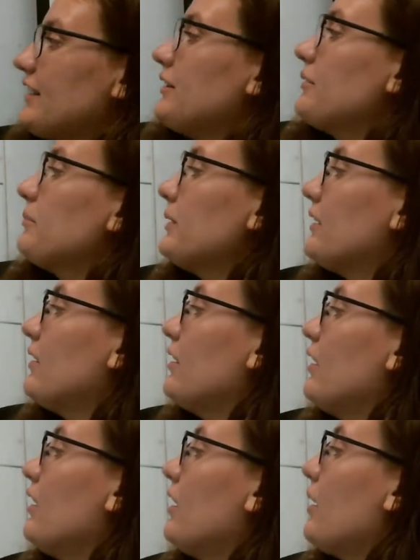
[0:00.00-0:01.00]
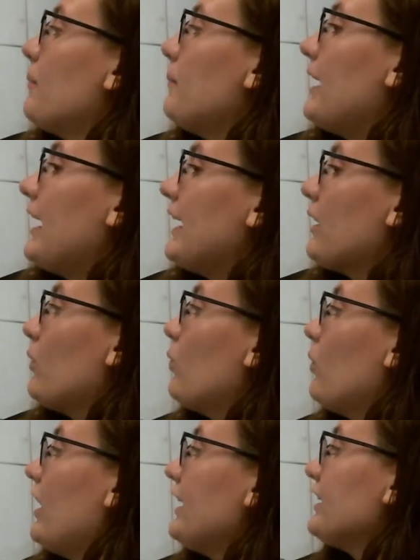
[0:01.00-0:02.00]
them by
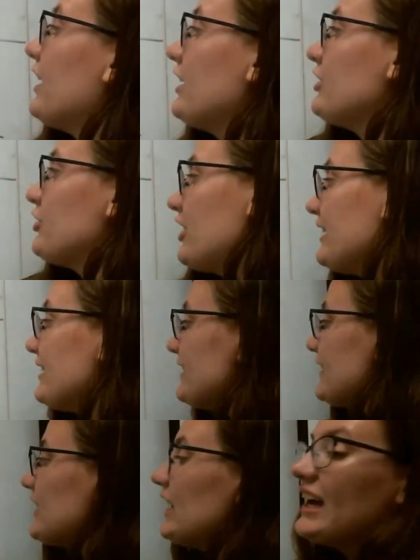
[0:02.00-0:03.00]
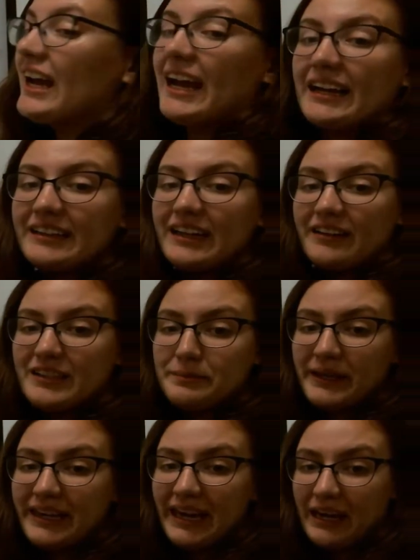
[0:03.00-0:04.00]
100, and now this
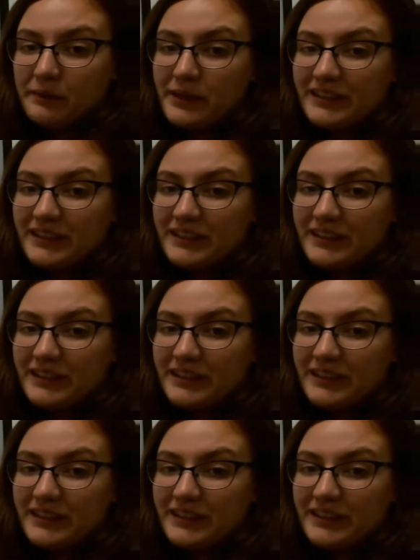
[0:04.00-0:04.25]
became